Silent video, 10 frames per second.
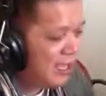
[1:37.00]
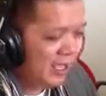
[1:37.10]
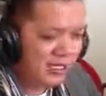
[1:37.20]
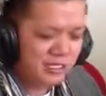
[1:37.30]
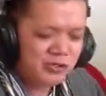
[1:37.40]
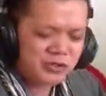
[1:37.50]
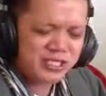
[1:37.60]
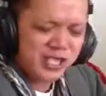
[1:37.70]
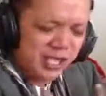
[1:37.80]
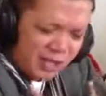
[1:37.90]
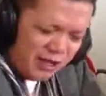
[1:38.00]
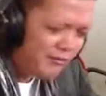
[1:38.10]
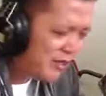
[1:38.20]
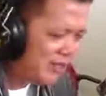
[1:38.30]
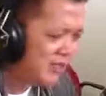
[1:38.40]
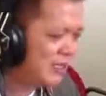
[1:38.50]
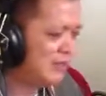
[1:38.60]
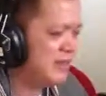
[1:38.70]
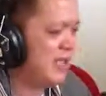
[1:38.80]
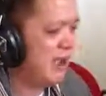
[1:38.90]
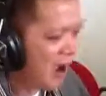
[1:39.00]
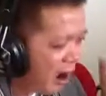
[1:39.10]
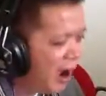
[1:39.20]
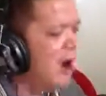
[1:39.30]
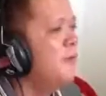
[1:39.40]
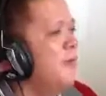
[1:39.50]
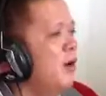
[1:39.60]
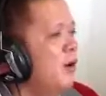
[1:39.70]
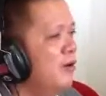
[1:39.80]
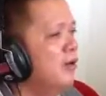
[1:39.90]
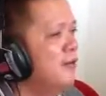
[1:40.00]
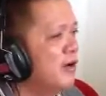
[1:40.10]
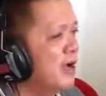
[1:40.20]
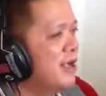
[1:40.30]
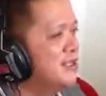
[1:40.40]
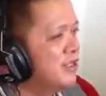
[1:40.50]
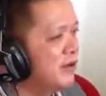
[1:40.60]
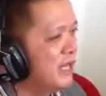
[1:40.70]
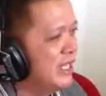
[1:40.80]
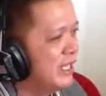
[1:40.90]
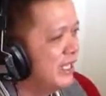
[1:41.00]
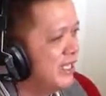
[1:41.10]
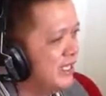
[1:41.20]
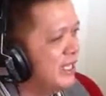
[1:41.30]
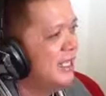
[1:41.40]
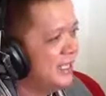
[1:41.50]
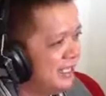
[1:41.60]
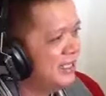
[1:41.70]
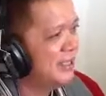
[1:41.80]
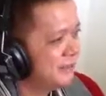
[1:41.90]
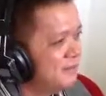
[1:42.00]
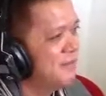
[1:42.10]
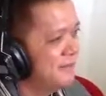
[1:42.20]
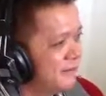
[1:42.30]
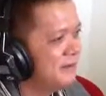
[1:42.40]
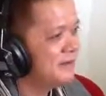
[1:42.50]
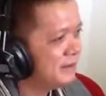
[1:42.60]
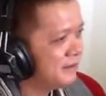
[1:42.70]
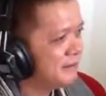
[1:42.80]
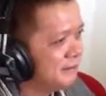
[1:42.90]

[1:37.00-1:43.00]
and use everything that they have only for God's glory. Mm, amazing. So do you have